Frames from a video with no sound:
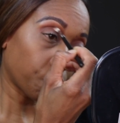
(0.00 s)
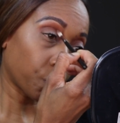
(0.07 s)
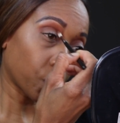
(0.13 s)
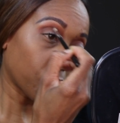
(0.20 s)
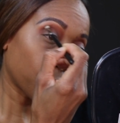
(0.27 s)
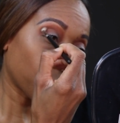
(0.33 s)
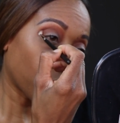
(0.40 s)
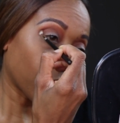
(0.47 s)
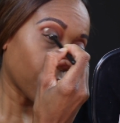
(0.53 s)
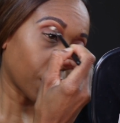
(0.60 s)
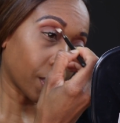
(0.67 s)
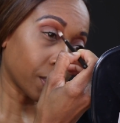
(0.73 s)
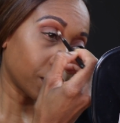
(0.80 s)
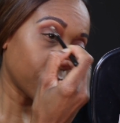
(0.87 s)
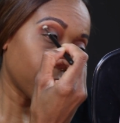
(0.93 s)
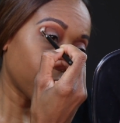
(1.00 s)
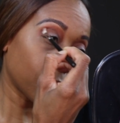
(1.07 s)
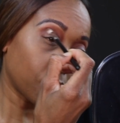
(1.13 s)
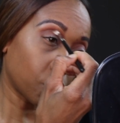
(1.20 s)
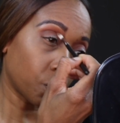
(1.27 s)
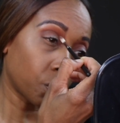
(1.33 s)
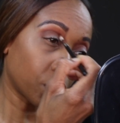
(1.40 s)
that's why I like this
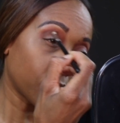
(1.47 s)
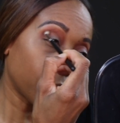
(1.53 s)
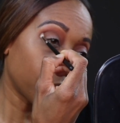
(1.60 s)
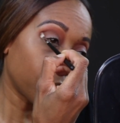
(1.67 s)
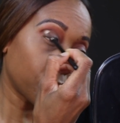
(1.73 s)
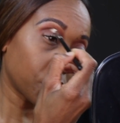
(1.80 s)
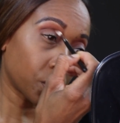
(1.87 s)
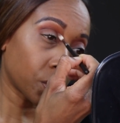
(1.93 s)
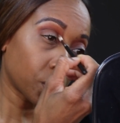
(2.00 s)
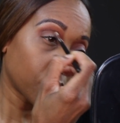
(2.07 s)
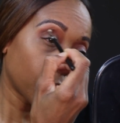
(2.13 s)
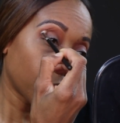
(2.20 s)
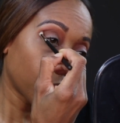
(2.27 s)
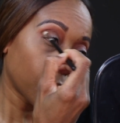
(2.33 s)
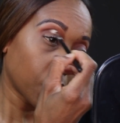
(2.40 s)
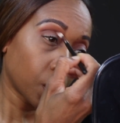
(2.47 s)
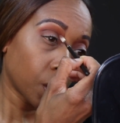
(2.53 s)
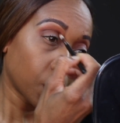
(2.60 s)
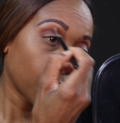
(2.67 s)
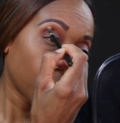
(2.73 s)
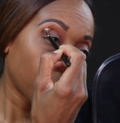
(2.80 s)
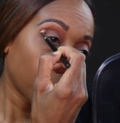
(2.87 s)
little brush,
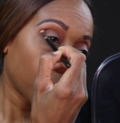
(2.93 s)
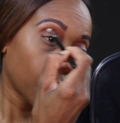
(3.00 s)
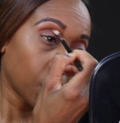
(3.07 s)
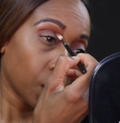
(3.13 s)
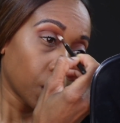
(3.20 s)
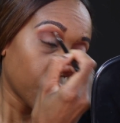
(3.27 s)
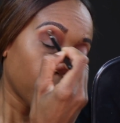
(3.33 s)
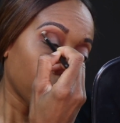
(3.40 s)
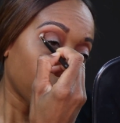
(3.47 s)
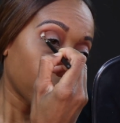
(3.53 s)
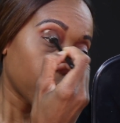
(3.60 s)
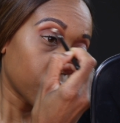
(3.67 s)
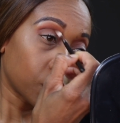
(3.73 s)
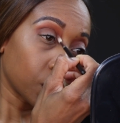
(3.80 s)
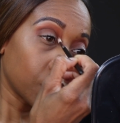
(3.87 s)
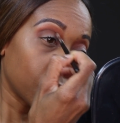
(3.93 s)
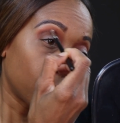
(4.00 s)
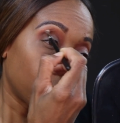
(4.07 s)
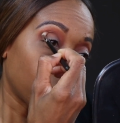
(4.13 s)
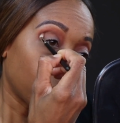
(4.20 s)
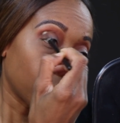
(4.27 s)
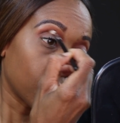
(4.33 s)
because it
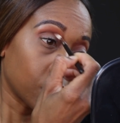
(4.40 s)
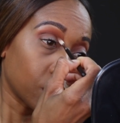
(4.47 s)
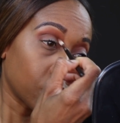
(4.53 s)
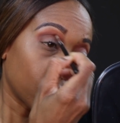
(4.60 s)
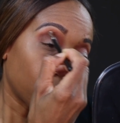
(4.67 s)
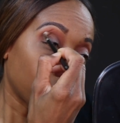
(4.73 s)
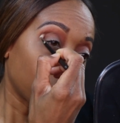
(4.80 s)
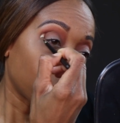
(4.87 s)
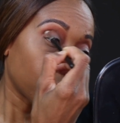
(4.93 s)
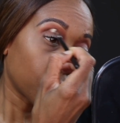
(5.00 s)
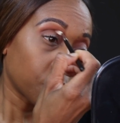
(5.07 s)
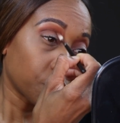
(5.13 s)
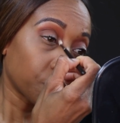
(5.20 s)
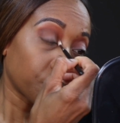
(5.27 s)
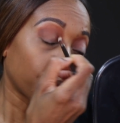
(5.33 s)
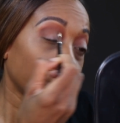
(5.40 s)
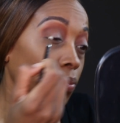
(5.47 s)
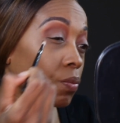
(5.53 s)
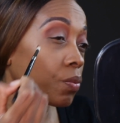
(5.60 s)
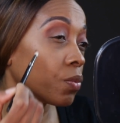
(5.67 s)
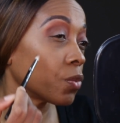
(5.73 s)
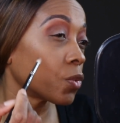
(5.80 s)
does
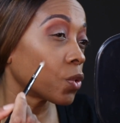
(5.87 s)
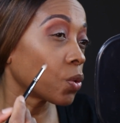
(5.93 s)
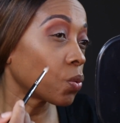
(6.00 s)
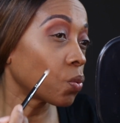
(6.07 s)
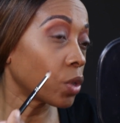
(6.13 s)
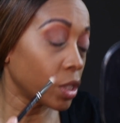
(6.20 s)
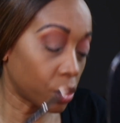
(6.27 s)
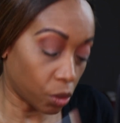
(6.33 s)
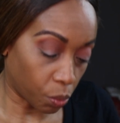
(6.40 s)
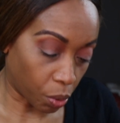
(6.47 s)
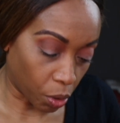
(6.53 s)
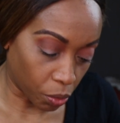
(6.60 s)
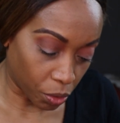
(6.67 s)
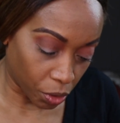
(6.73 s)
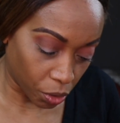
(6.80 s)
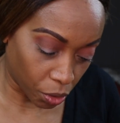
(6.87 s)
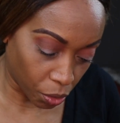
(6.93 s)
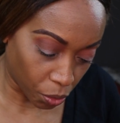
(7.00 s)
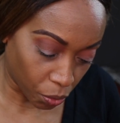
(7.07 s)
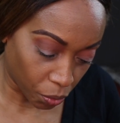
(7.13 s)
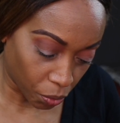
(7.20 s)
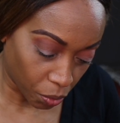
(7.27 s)
what it's supposed to
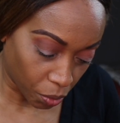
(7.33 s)
do.